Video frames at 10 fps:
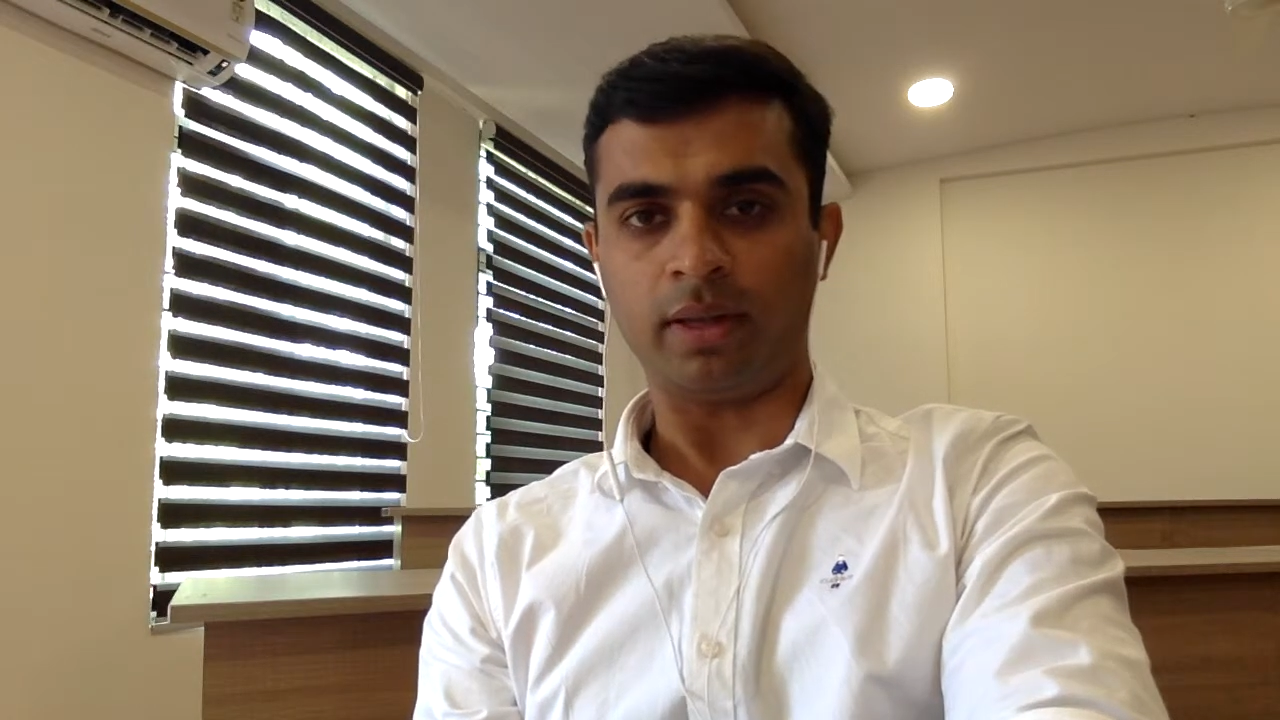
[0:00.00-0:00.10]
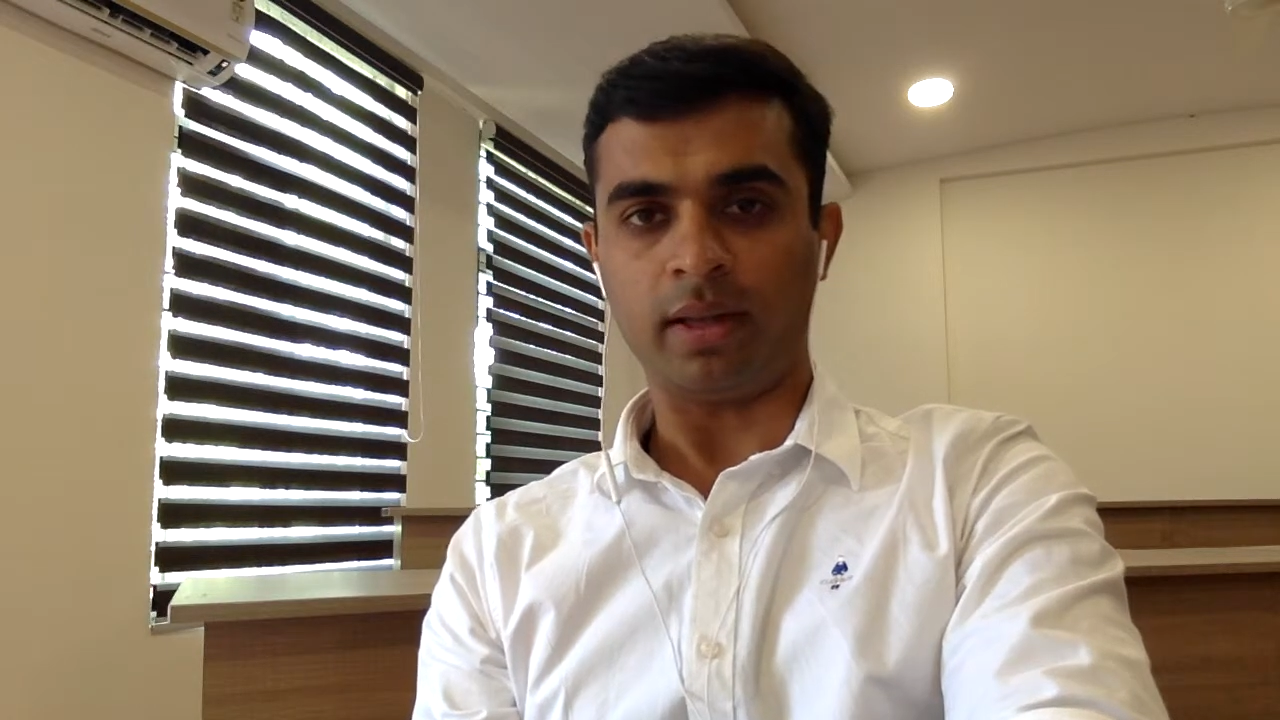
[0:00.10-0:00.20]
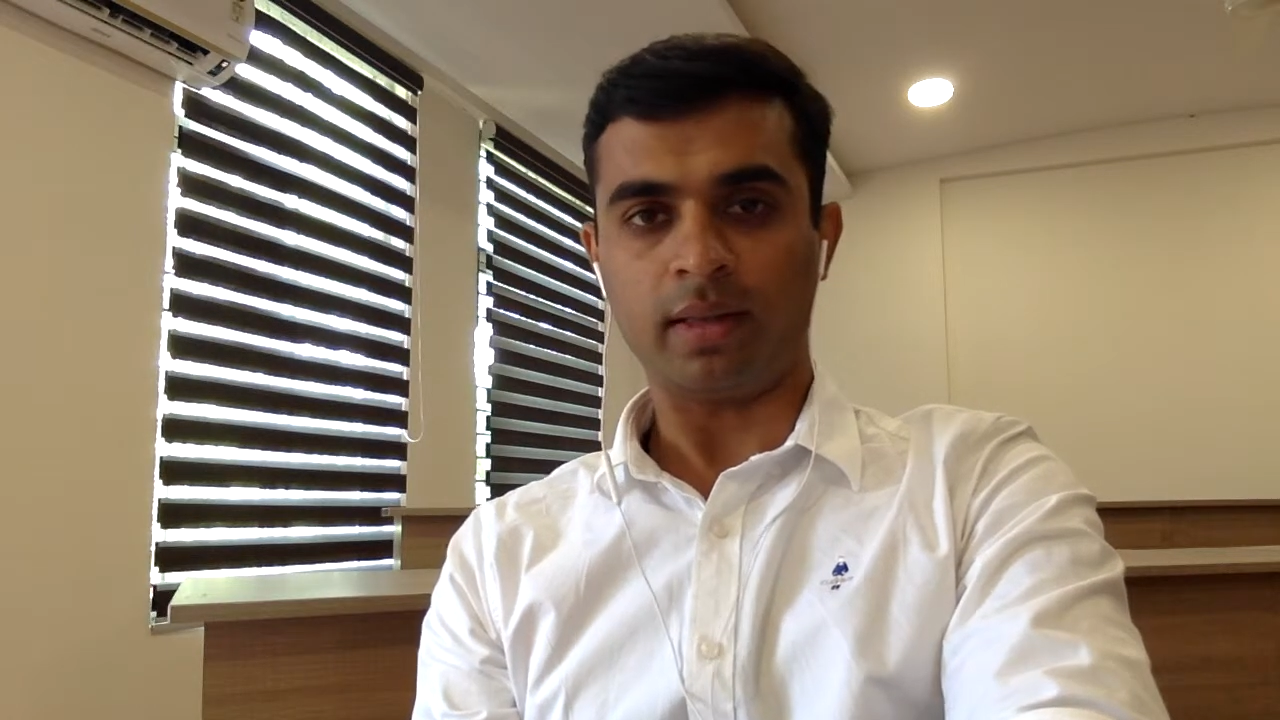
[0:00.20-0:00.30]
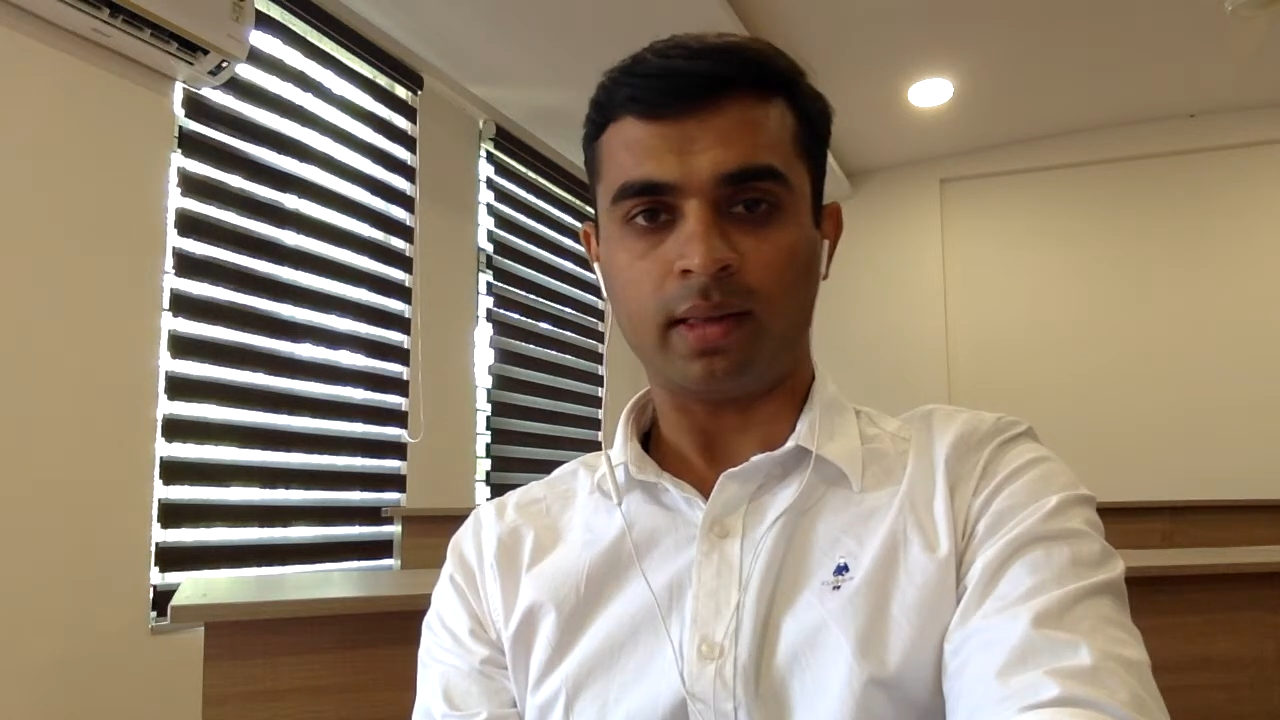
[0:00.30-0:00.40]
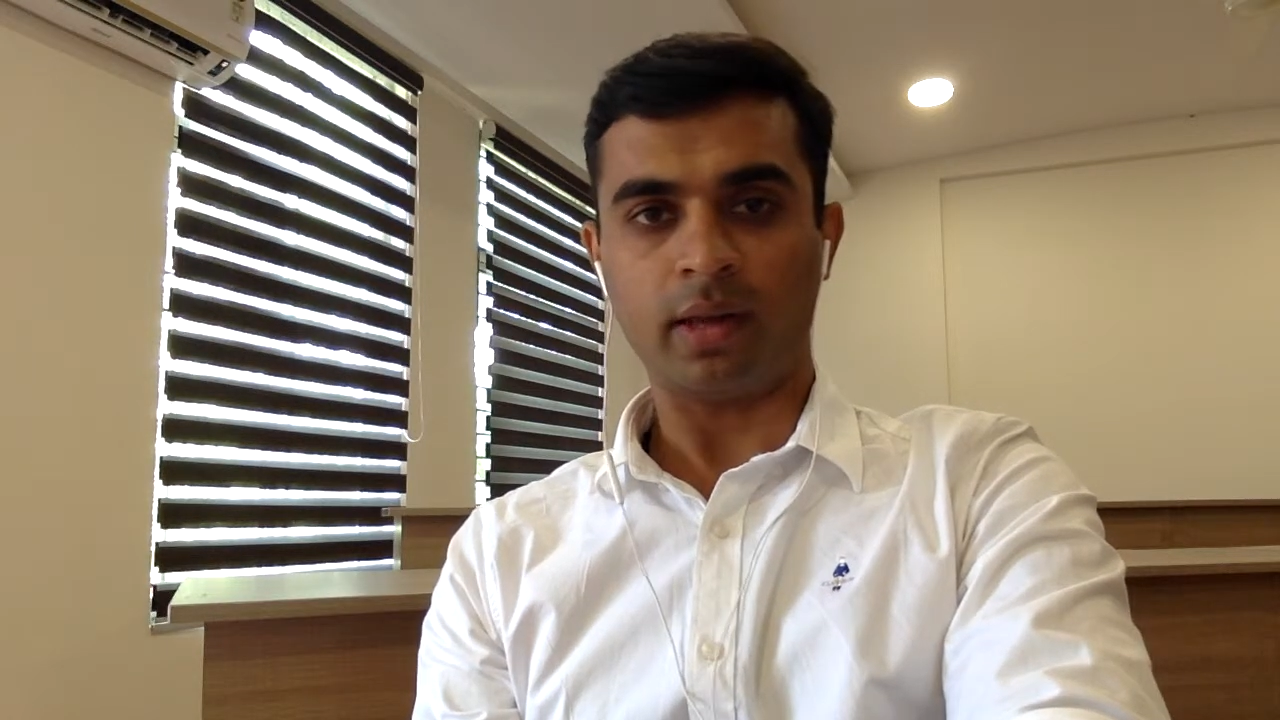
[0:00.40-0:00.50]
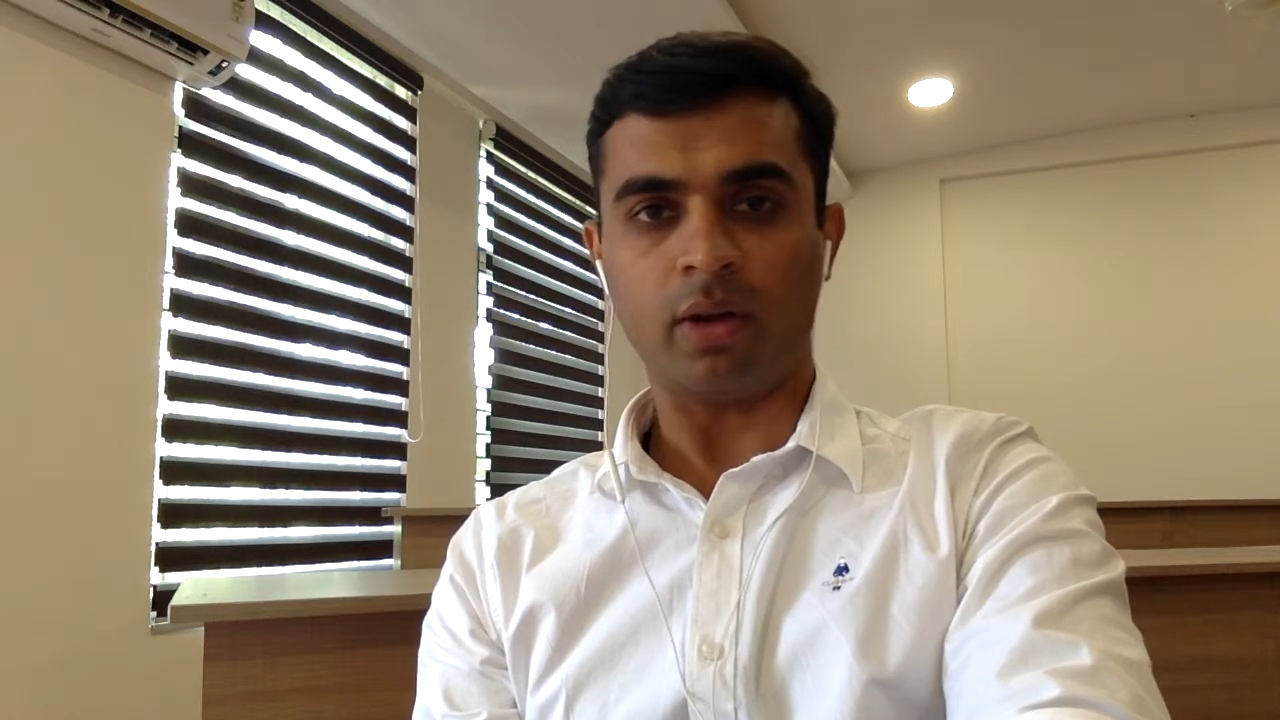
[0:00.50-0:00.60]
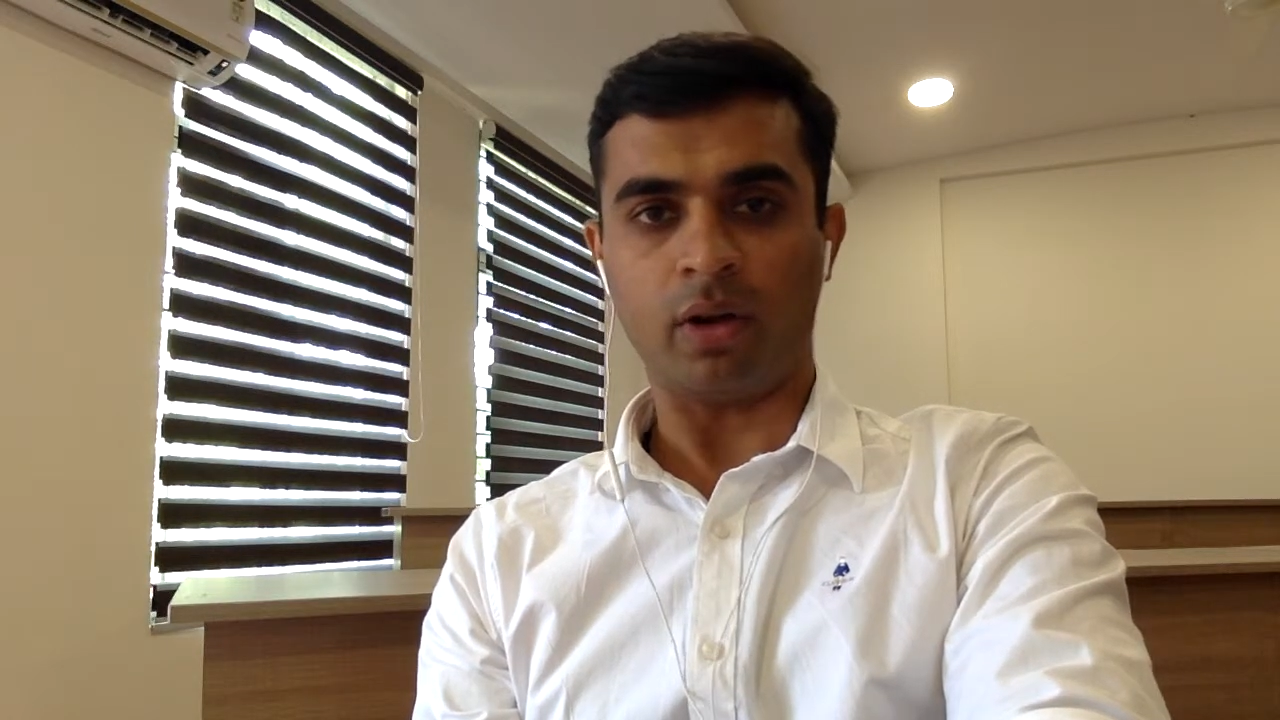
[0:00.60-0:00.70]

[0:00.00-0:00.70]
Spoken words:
get sick